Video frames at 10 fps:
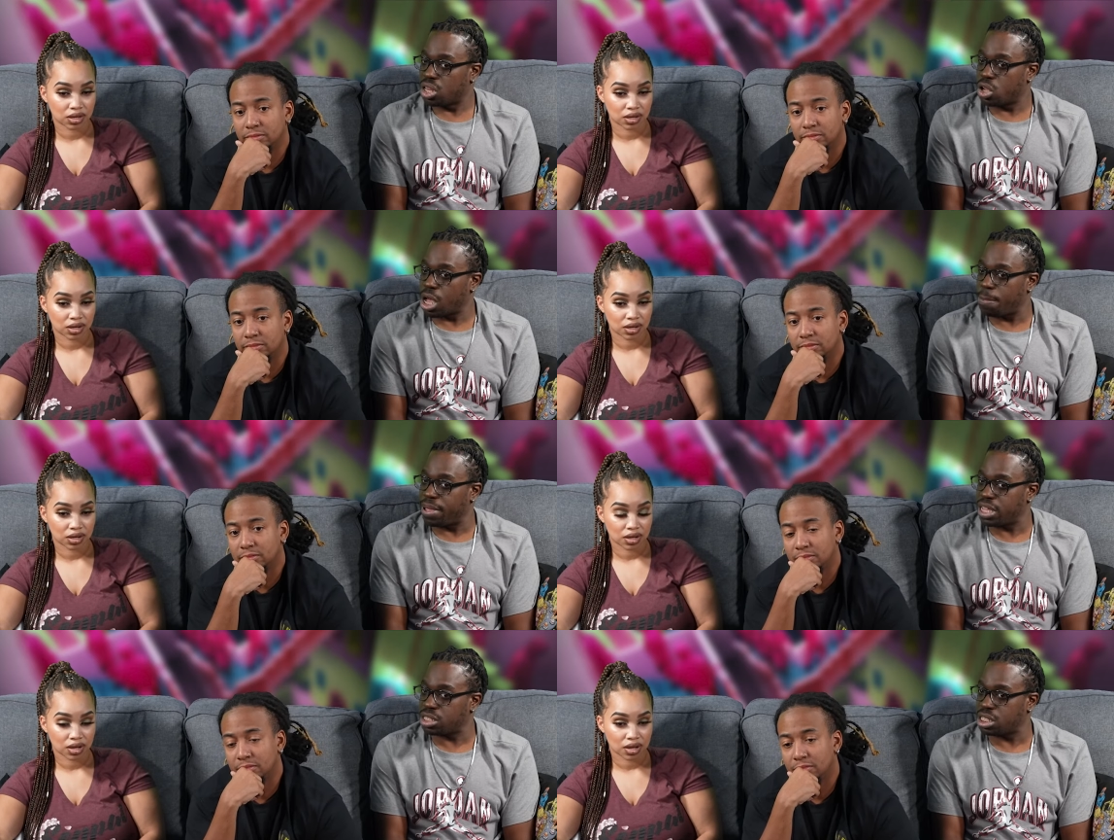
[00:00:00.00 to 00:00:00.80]
Speaker 1: Look how
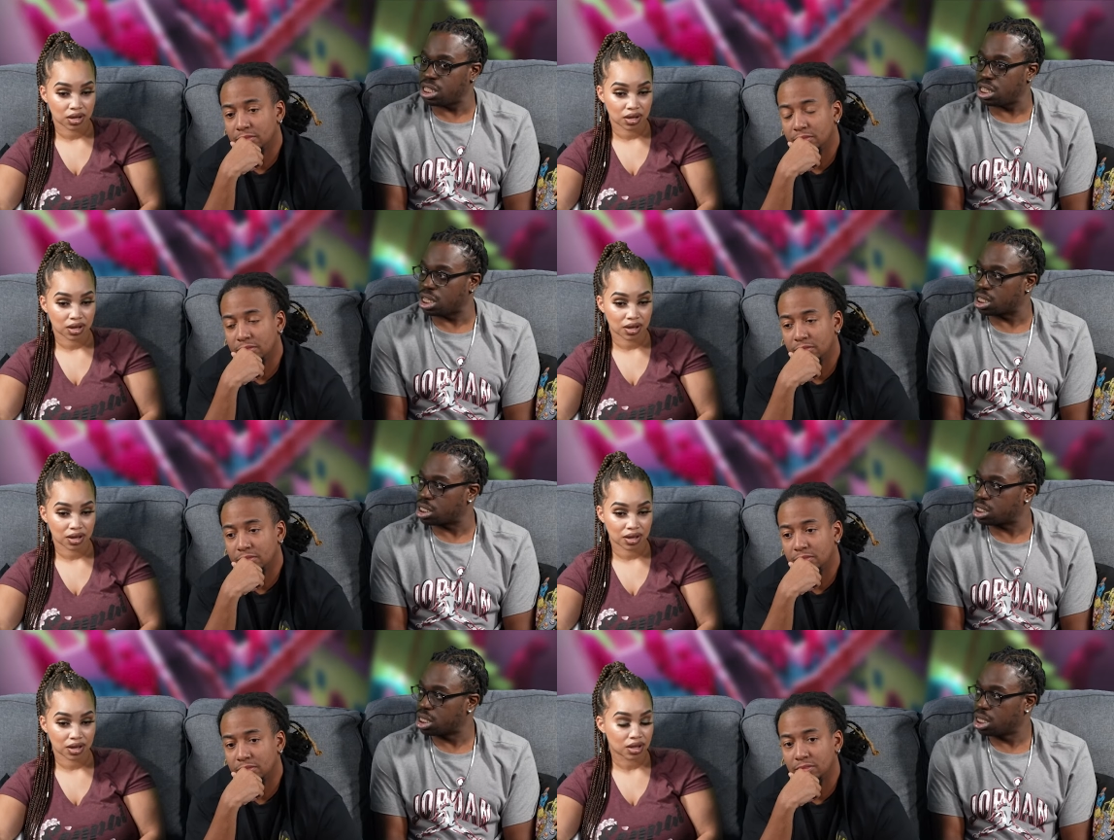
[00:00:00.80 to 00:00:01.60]
pissed he
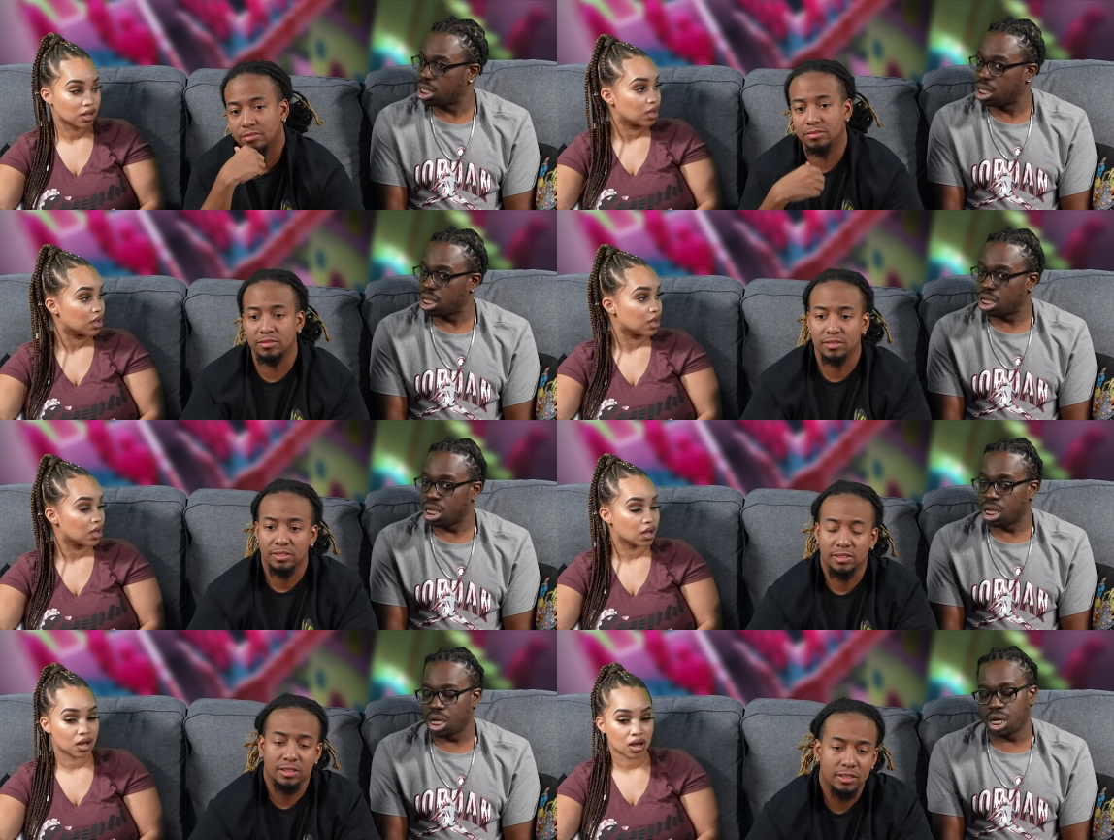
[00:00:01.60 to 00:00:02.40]
is.
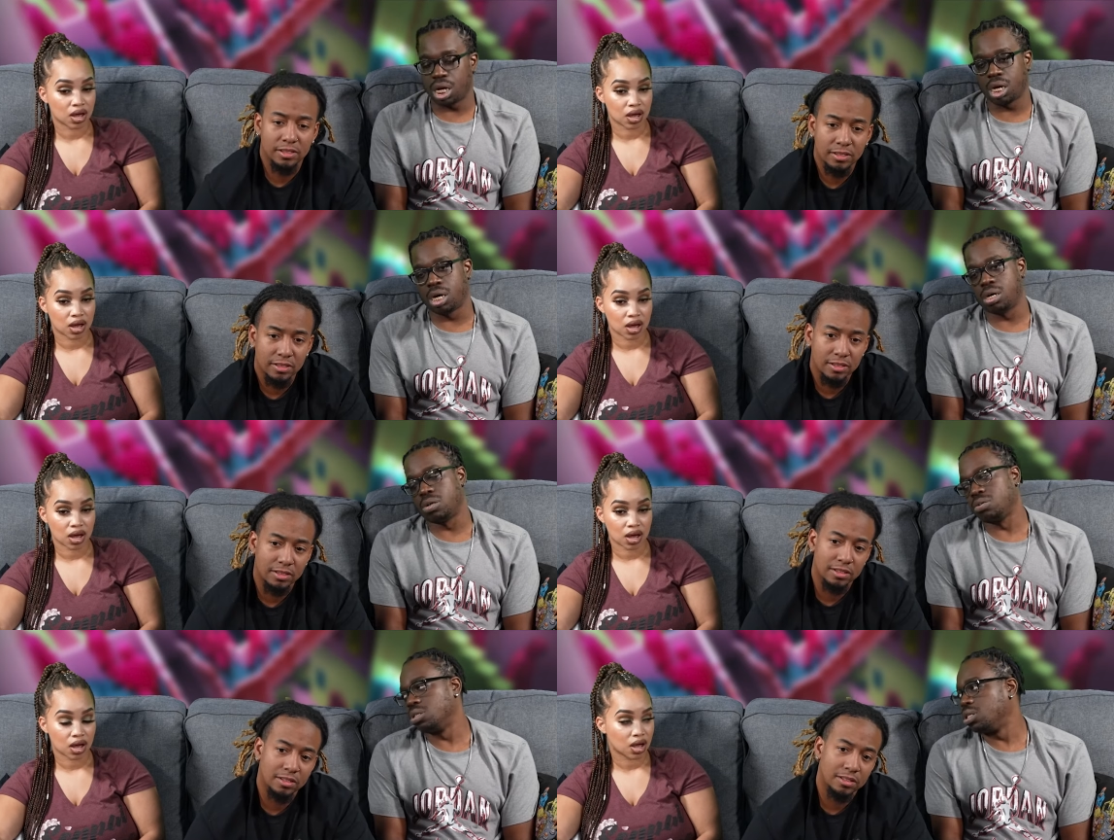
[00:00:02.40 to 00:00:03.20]

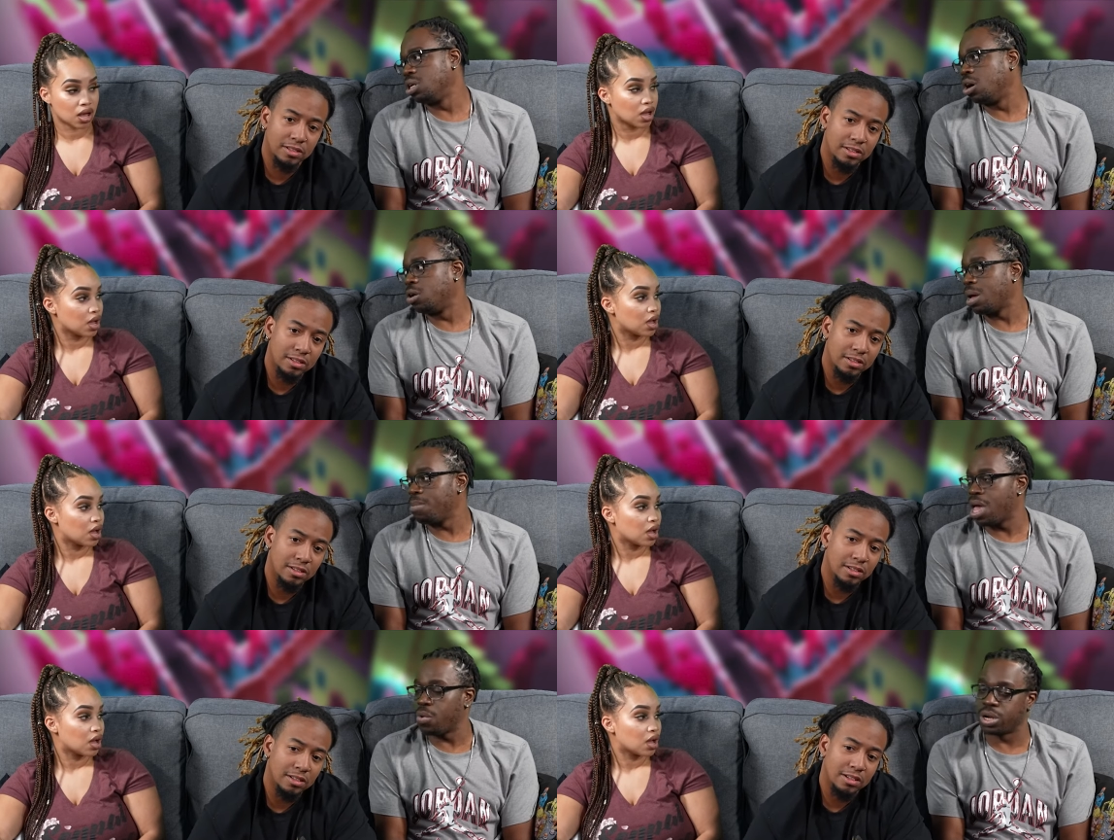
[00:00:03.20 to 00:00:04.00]
Oh no, that
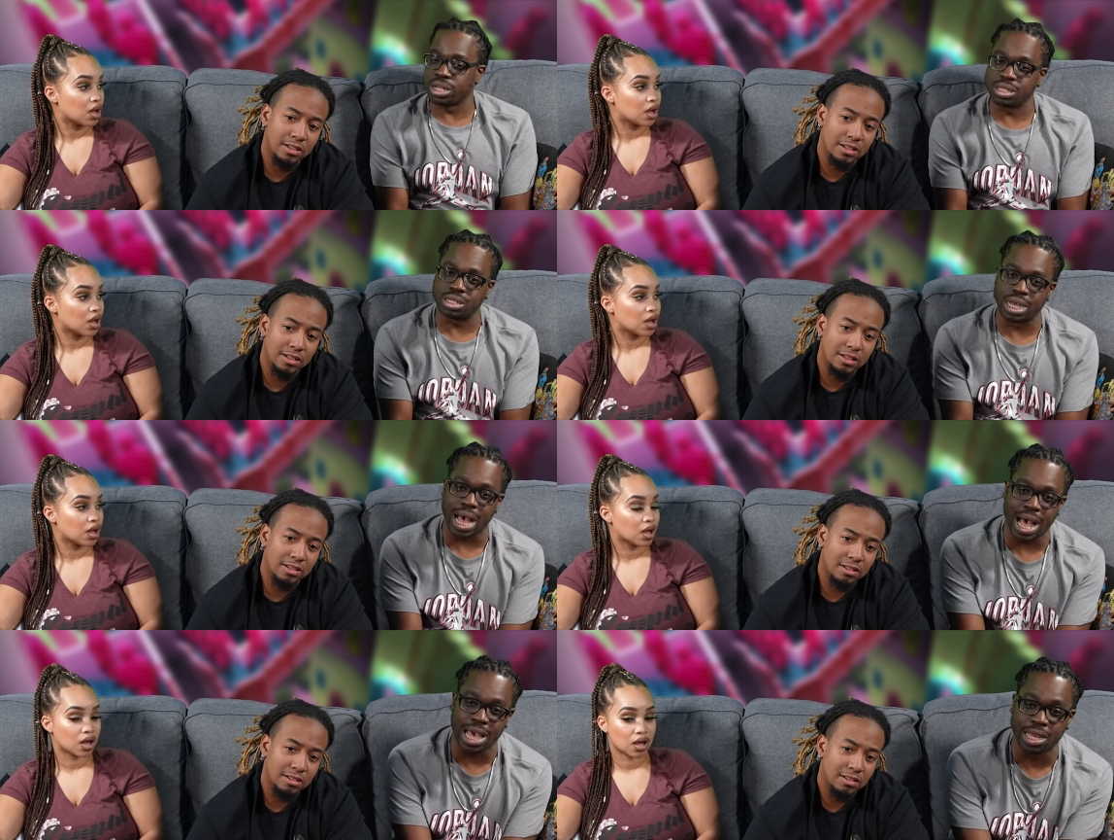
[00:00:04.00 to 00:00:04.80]
man would have
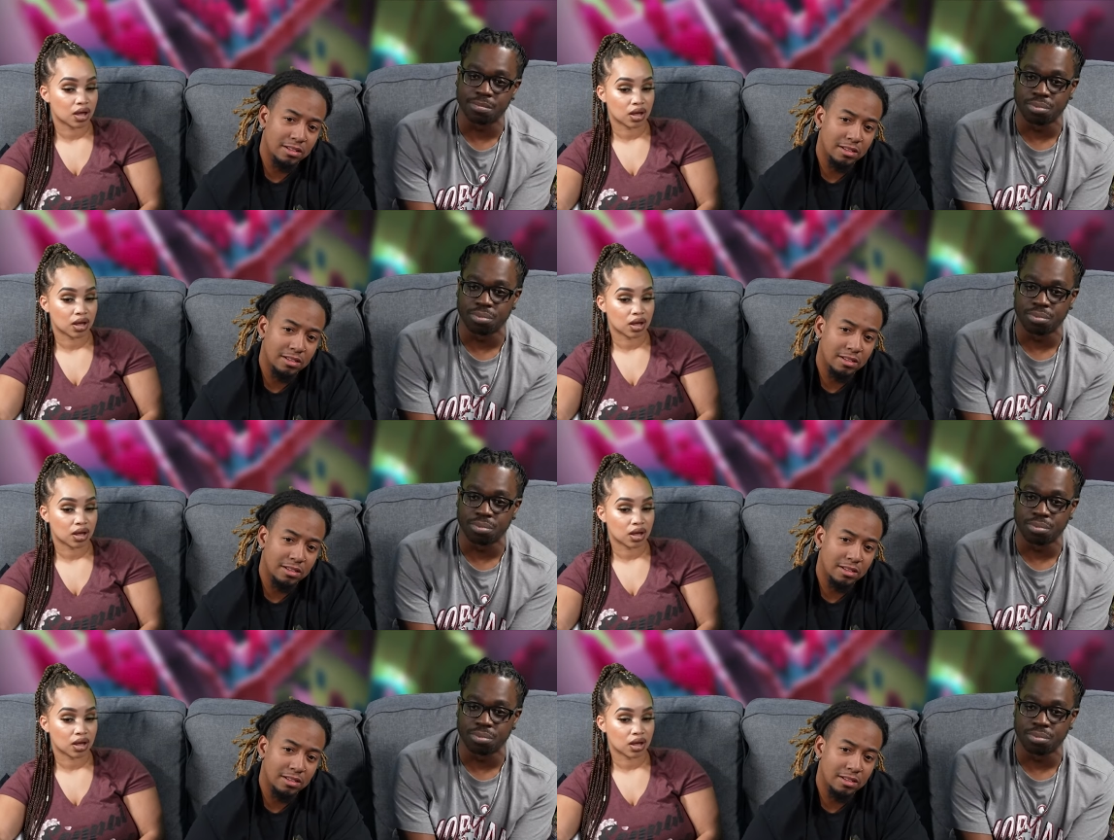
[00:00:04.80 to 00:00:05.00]
died,